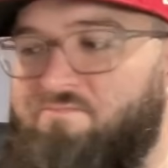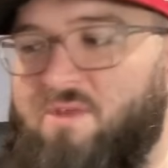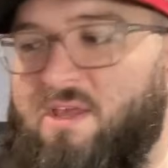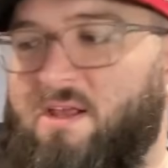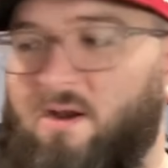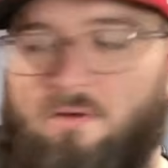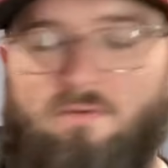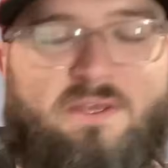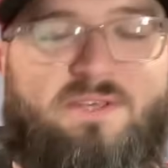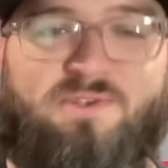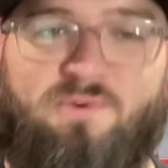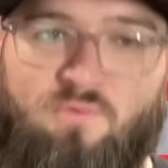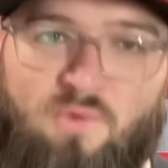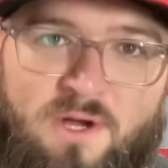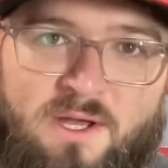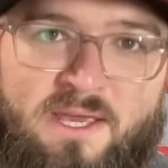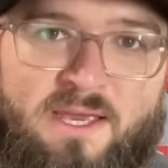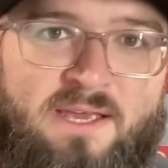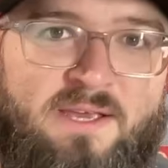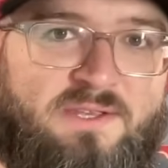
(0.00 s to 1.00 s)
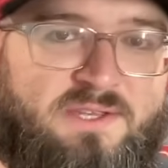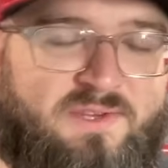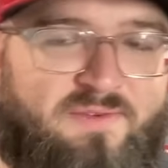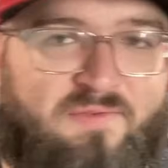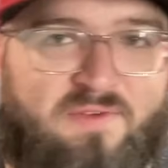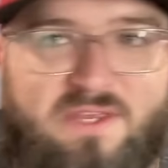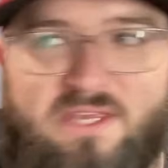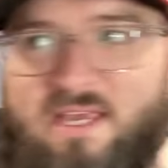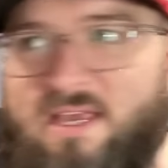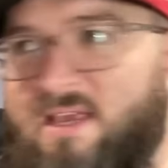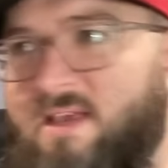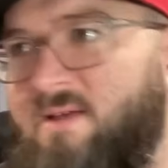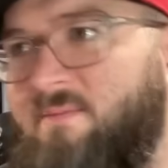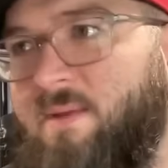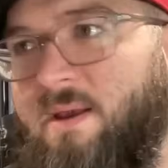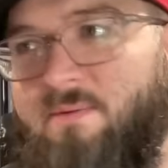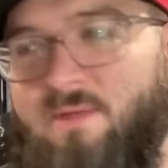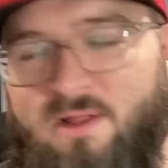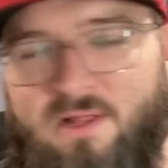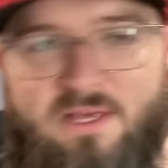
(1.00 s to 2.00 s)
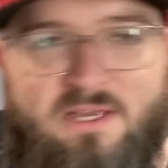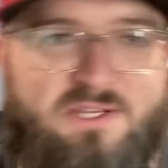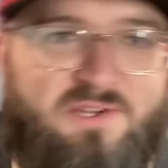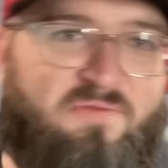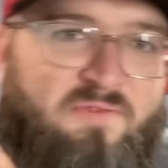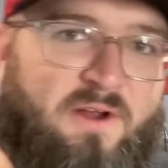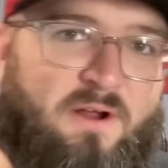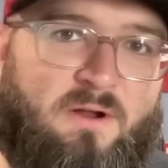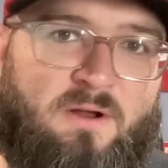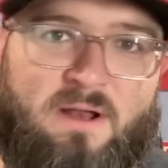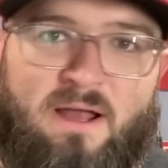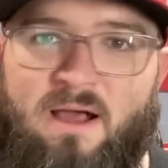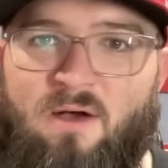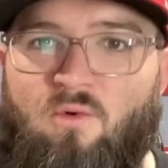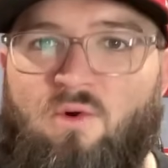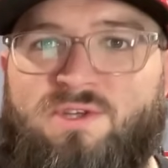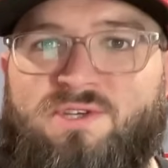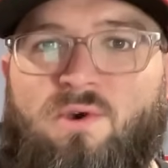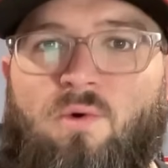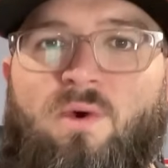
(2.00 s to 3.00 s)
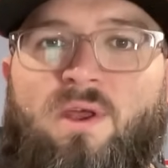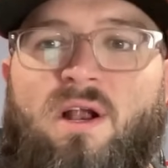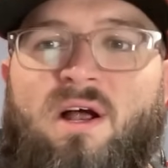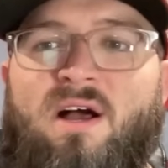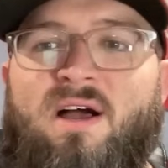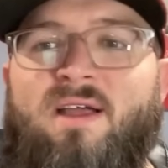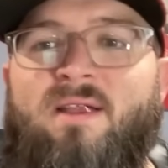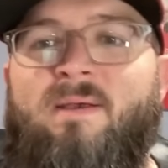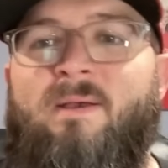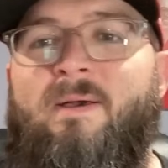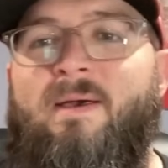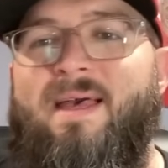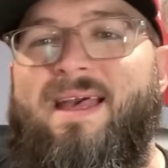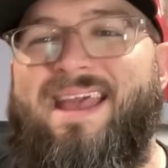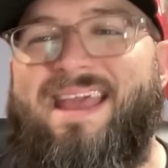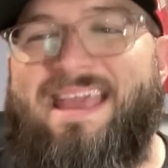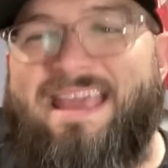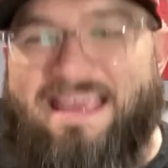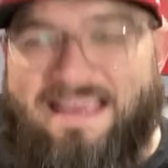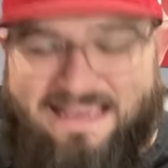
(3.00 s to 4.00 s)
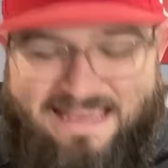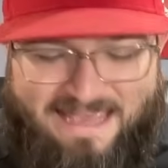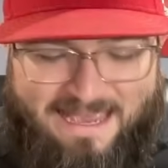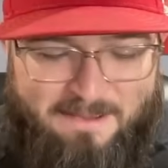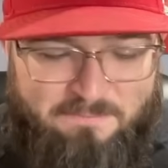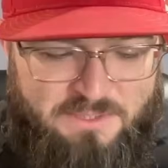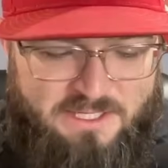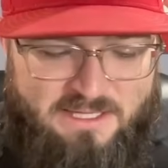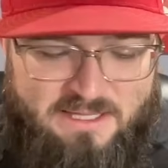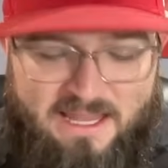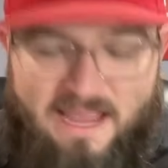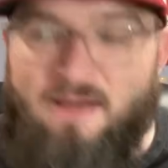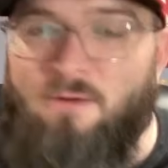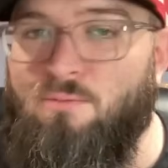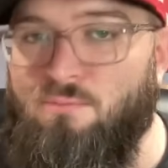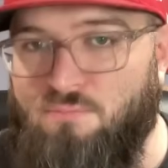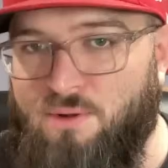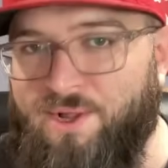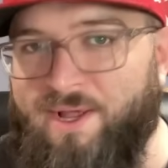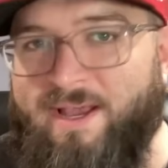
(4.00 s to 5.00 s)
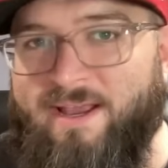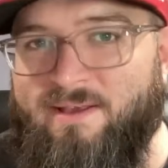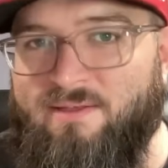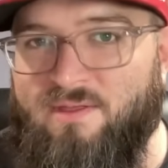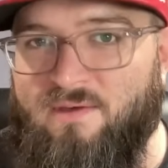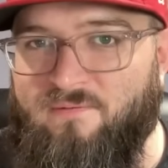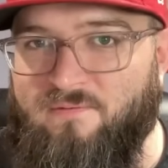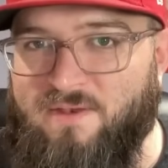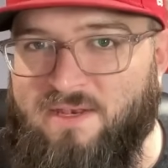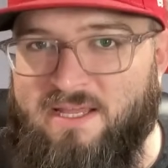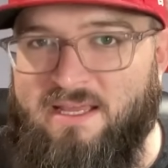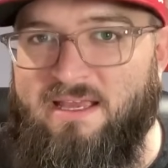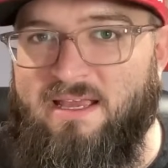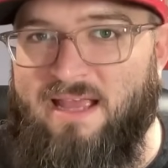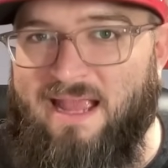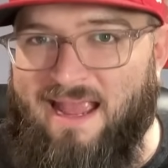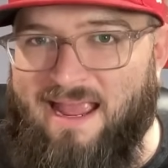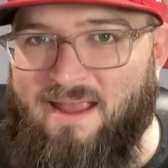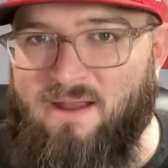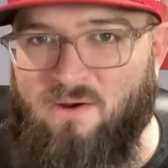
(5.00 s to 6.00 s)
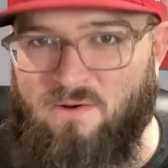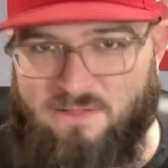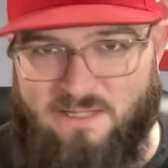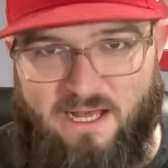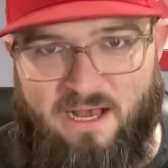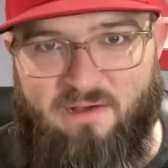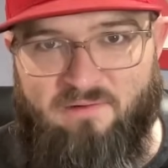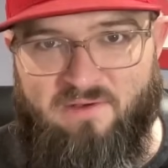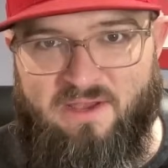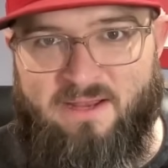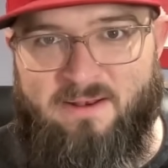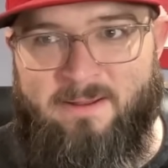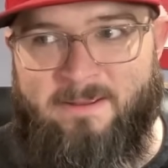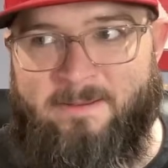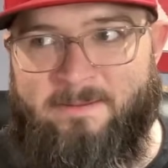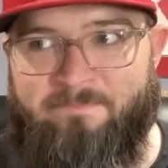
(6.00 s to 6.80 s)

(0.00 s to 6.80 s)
you know, he's a rookie. It's fatigue. Maybe the league's figuring out what's going on. He kept downplaying the fatigue angle of it.